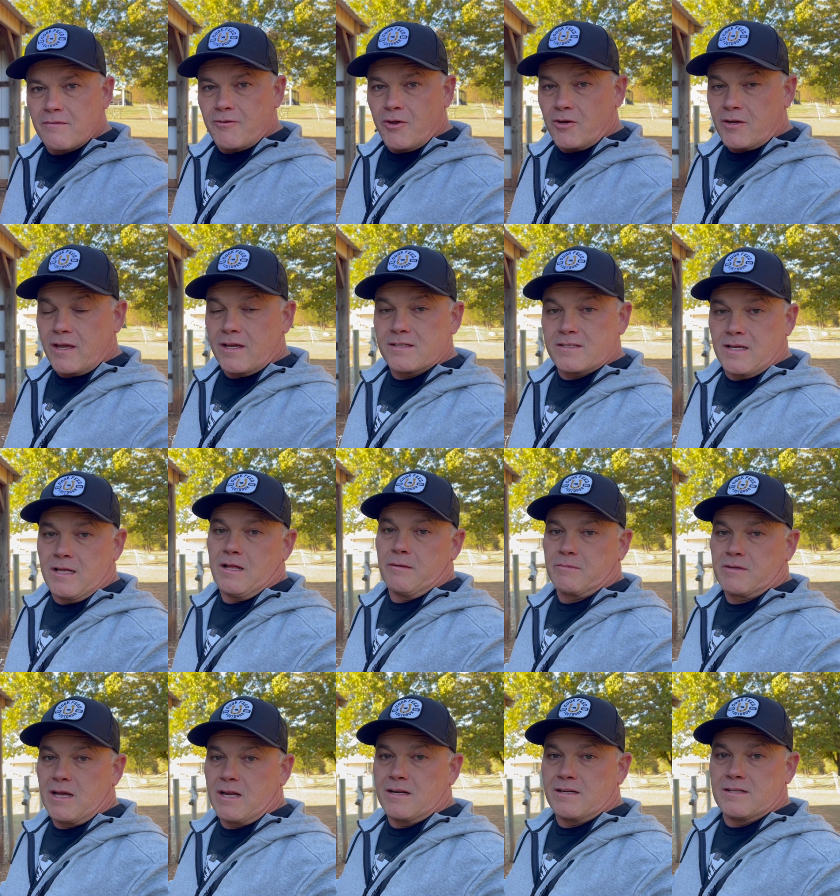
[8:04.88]
If y'all can't tell, I'm
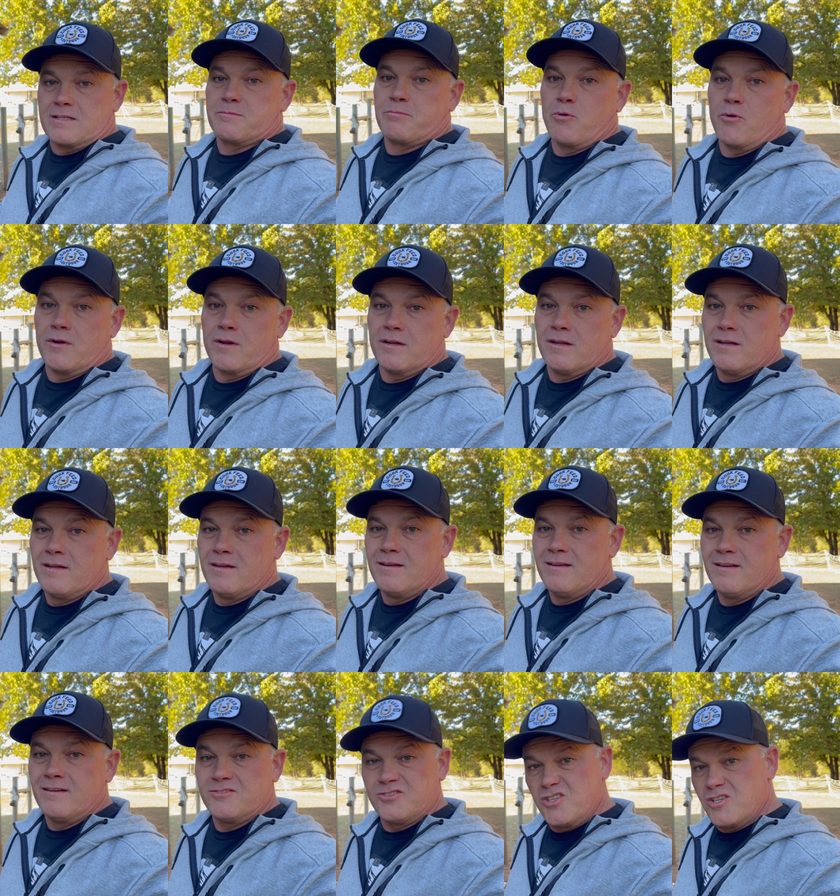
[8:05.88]
kind of disappointed,
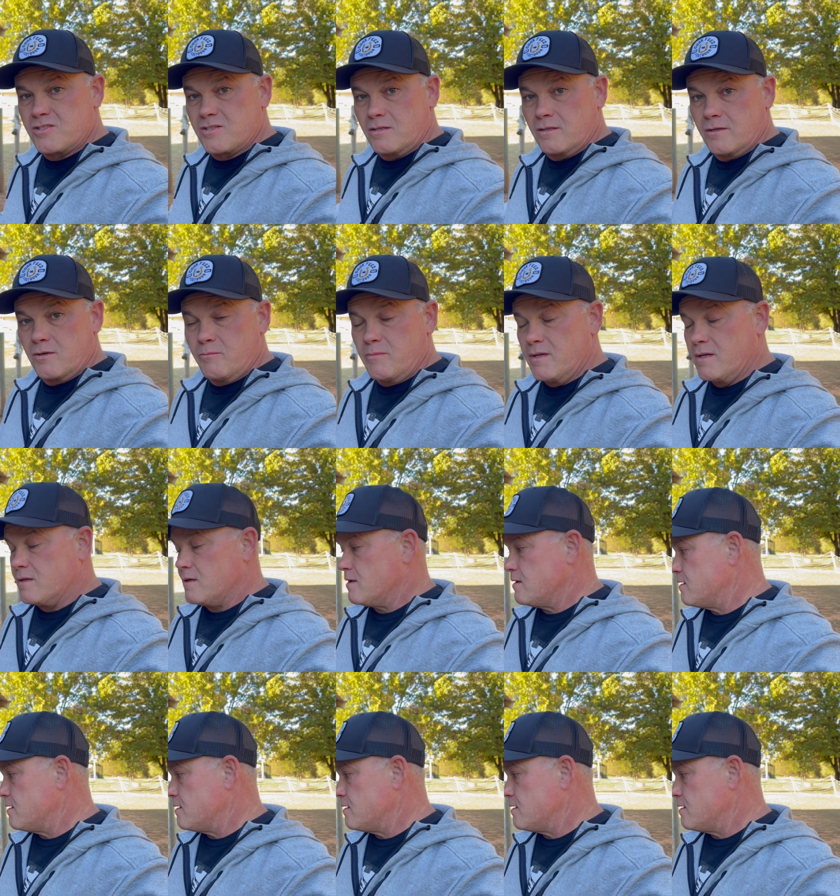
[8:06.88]
just a little bit.